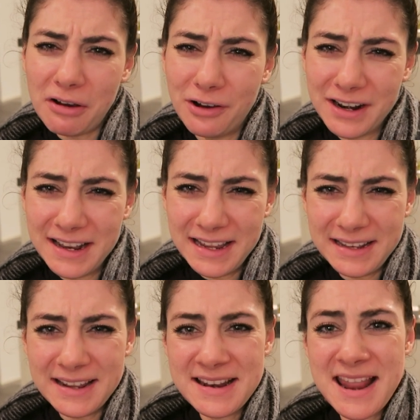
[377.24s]
I want to
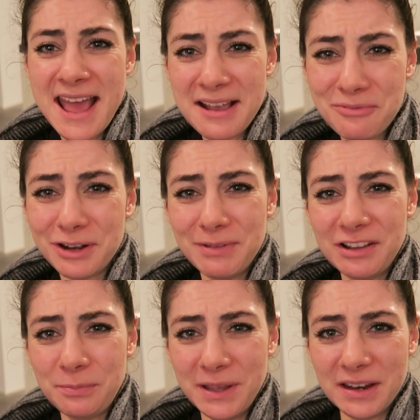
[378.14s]
eat an egg with
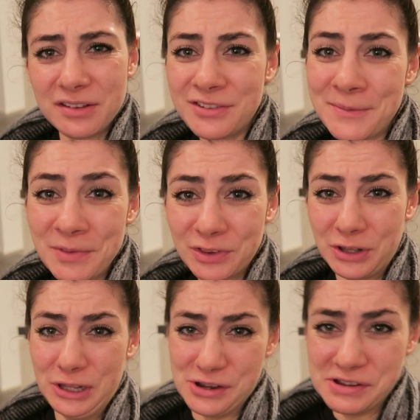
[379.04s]
my spinach.
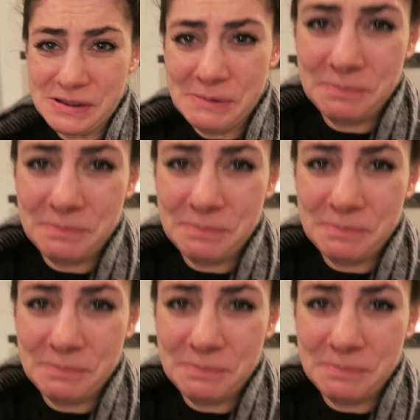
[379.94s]
So look,